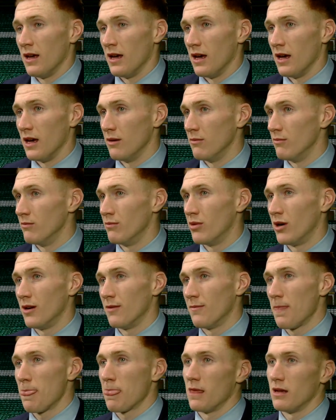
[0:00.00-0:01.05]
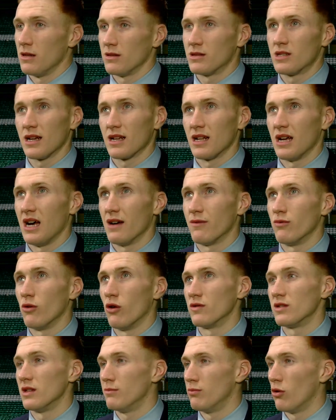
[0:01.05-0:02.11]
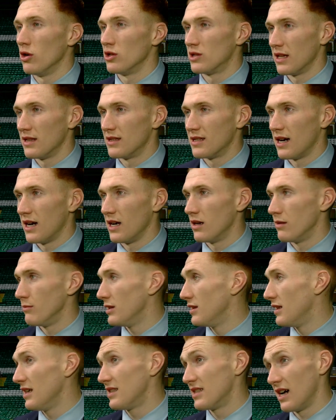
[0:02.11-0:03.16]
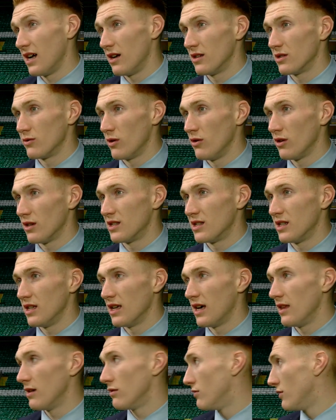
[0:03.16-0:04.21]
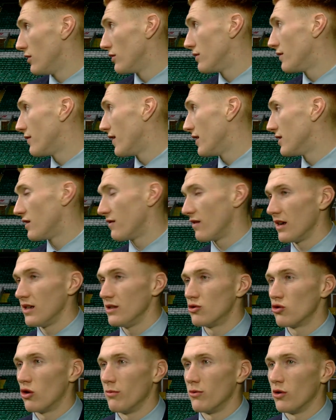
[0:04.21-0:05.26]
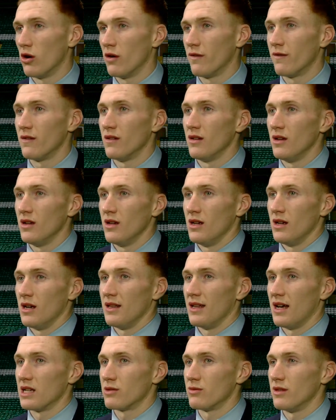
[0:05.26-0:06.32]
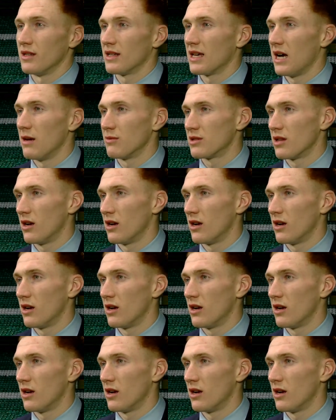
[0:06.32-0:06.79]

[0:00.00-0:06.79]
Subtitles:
But the second half, obviously, boys did tire. I mean, they tired as well. You could see that their defensive line dropped off, and that's when the gap